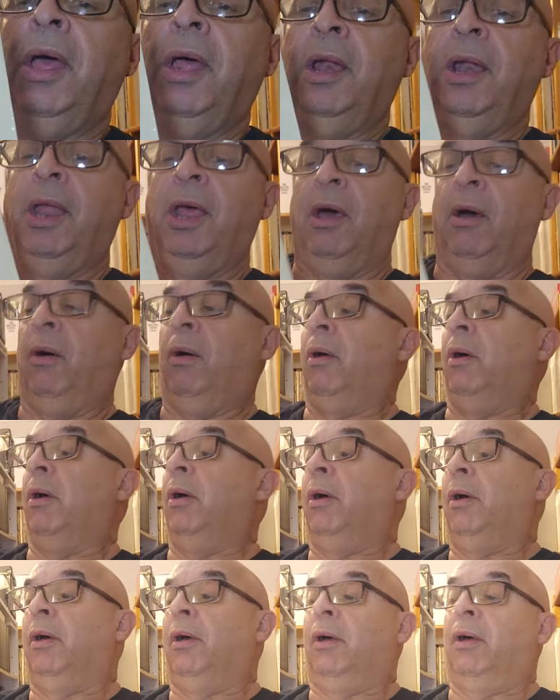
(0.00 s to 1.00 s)
Now,
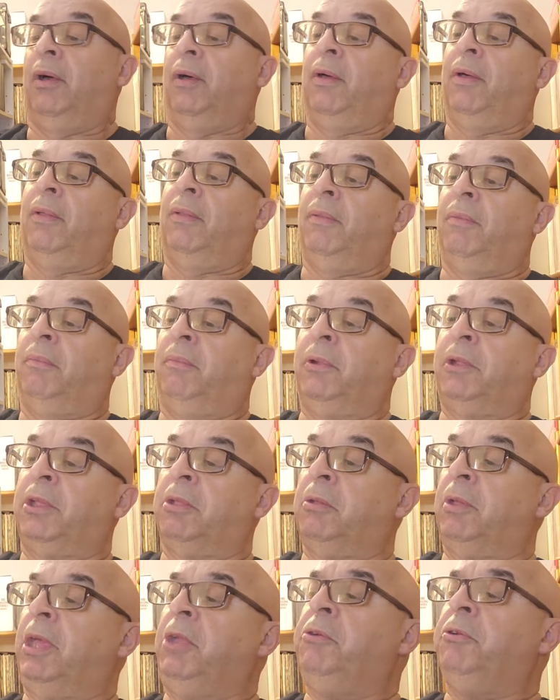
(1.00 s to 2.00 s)
which
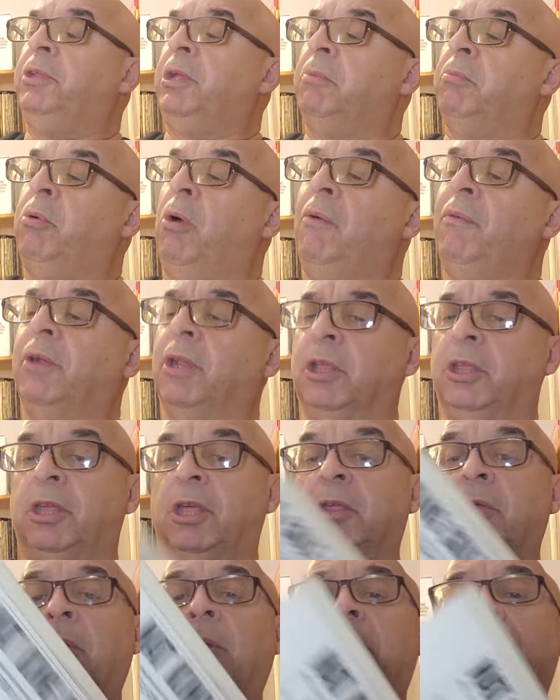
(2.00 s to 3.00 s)
is interesting provenance.
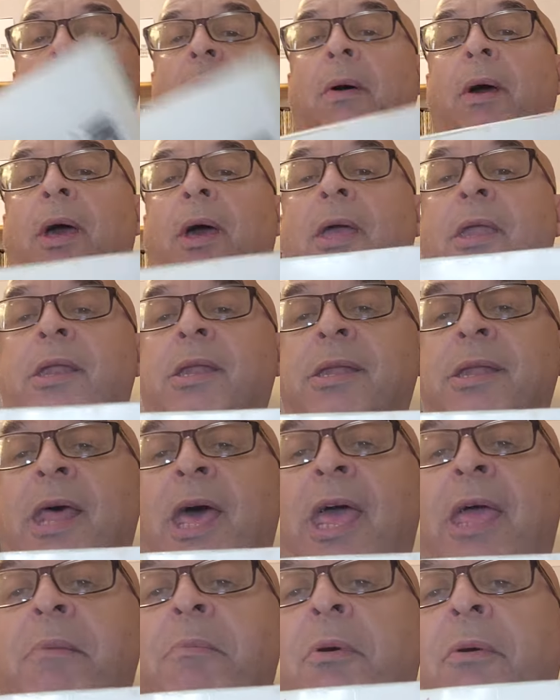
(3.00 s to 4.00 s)
There's also a
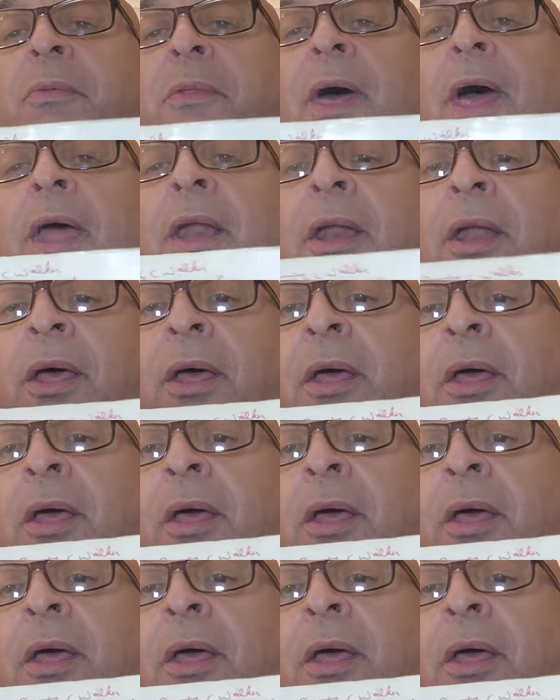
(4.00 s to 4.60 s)
name on that